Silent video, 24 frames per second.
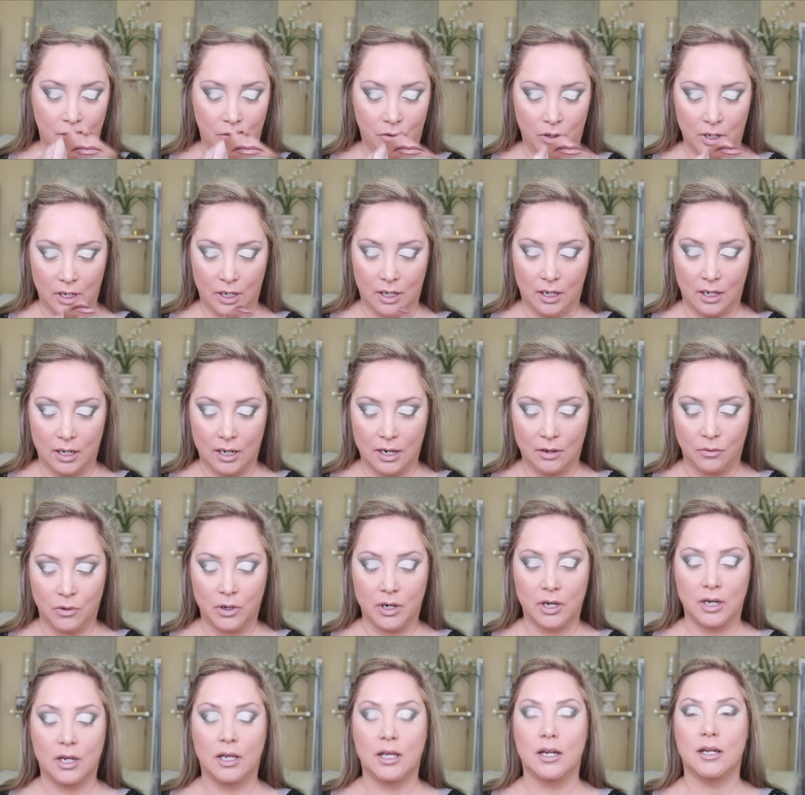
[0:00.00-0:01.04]
Okay, now we're
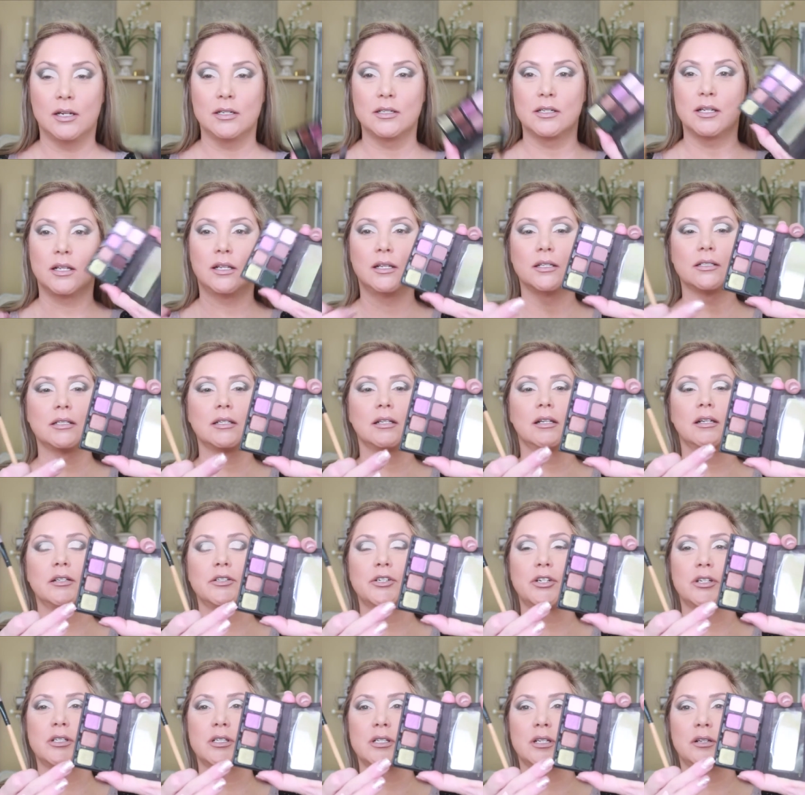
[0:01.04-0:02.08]
going to get into this
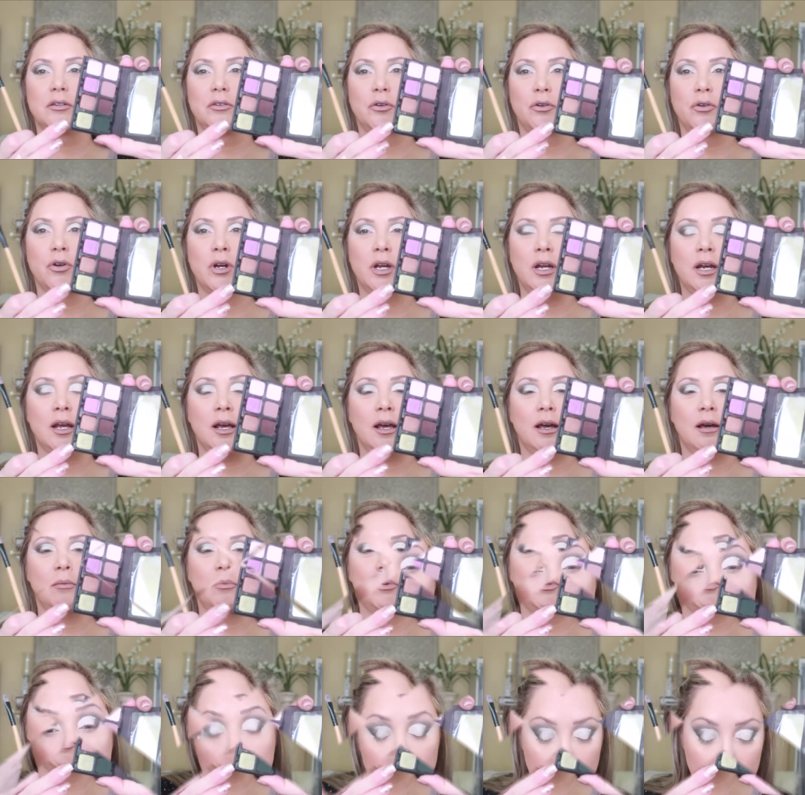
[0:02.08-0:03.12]
luscious little green
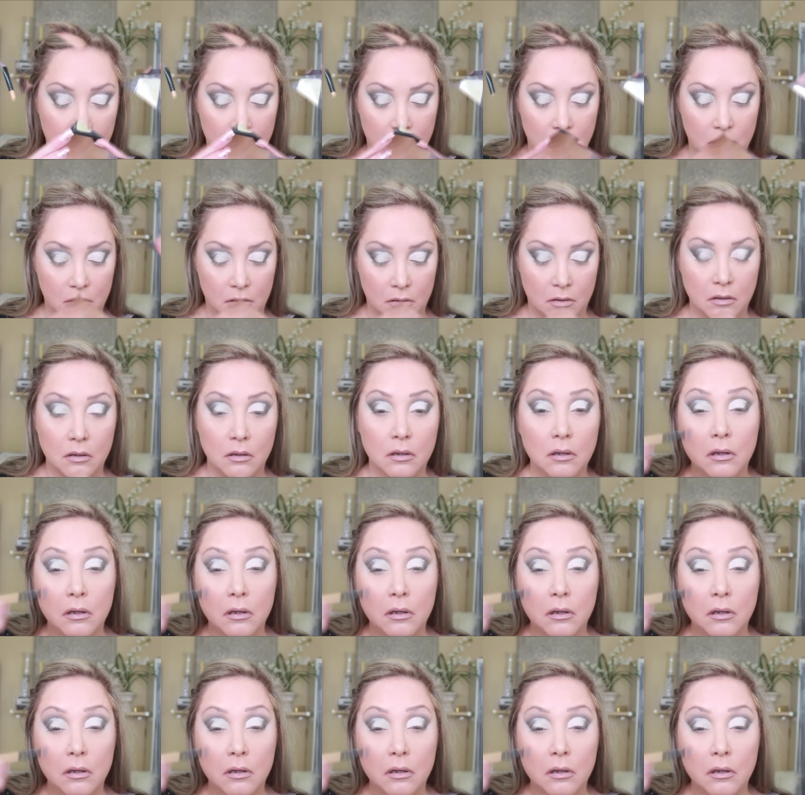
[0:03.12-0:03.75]
apple right there.